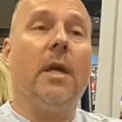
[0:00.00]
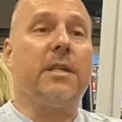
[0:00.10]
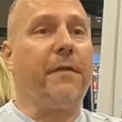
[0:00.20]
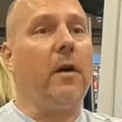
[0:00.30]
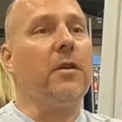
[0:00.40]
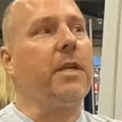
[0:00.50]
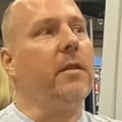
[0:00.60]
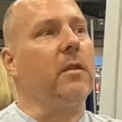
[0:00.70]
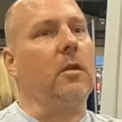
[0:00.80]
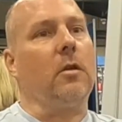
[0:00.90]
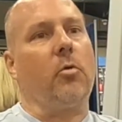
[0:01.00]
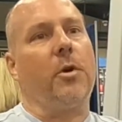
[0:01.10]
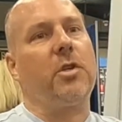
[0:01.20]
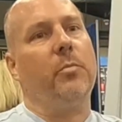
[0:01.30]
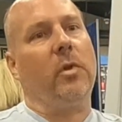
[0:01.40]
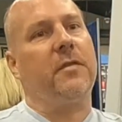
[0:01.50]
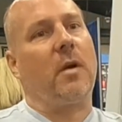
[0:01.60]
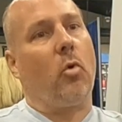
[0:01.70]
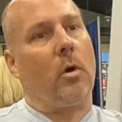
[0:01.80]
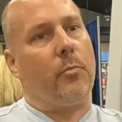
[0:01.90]
Is it fair to say that the Christian beliefs are
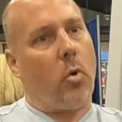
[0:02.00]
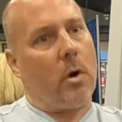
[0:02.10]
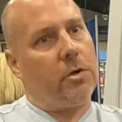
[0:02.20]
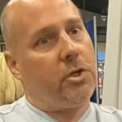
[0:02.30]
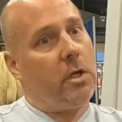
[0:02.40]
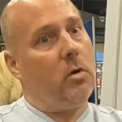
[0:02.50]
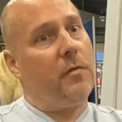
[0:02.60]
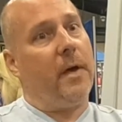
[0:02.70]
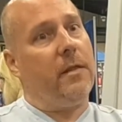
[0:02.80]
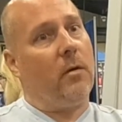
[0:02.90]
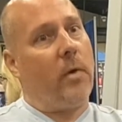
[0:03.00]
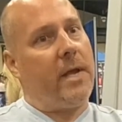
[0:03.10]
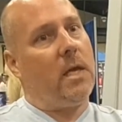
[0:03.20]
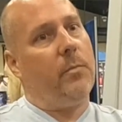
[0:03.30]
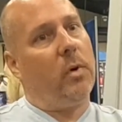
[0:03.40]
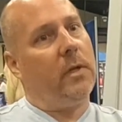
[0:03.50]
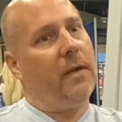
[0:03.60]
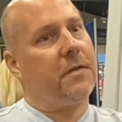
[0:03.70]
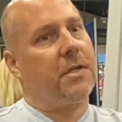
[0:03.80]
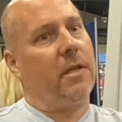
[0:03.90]
more important to you than the Reiki
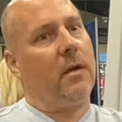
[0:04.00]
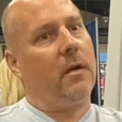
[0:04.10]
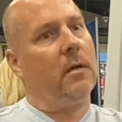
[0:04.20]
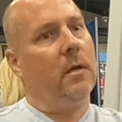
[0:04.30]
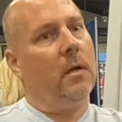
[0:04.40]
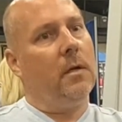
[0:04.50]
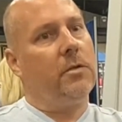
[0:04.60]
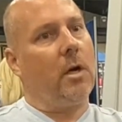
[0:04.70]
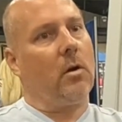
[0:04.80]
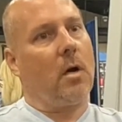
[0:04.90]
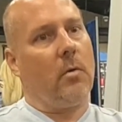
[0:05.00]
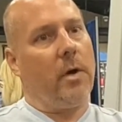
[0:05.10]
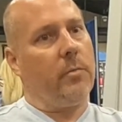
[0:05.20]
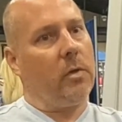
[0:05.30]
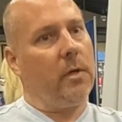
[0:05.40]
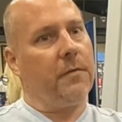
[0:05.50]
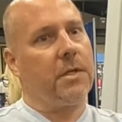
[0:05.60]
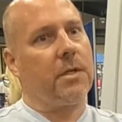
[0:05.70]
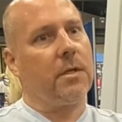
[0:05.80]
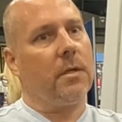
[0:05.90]
beliefs and the tarot card reading beliefs?